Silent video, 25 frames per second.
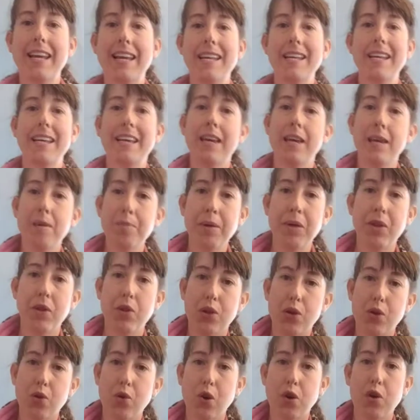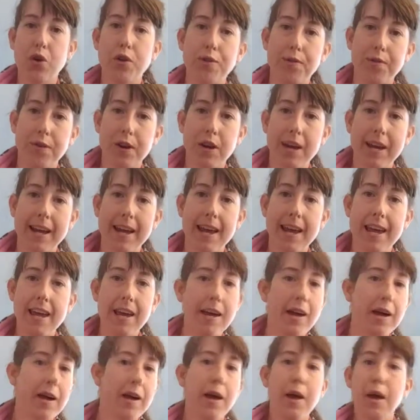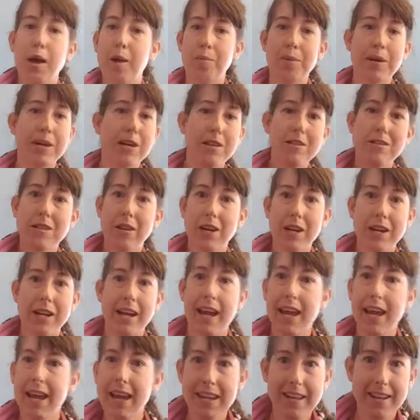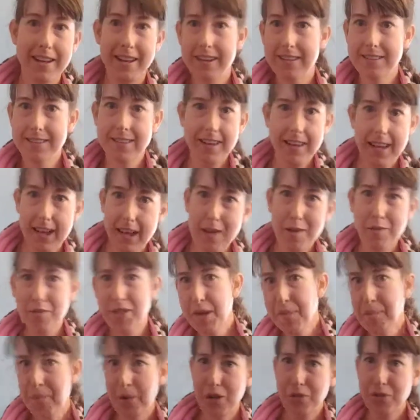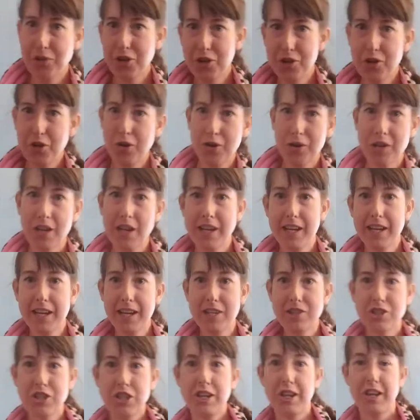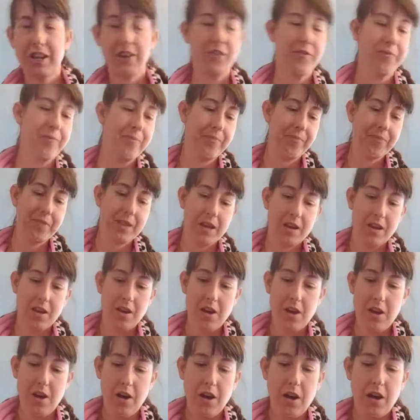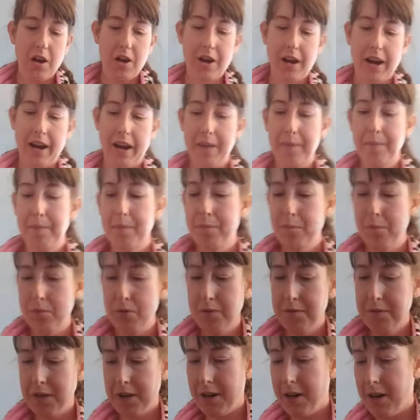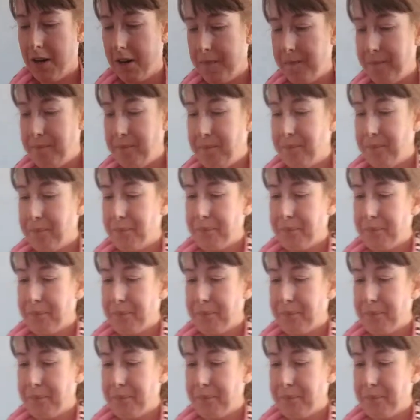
to inhibit the growth of archaea because archaea doesn't have the peptidoglycogen. All right, moving on.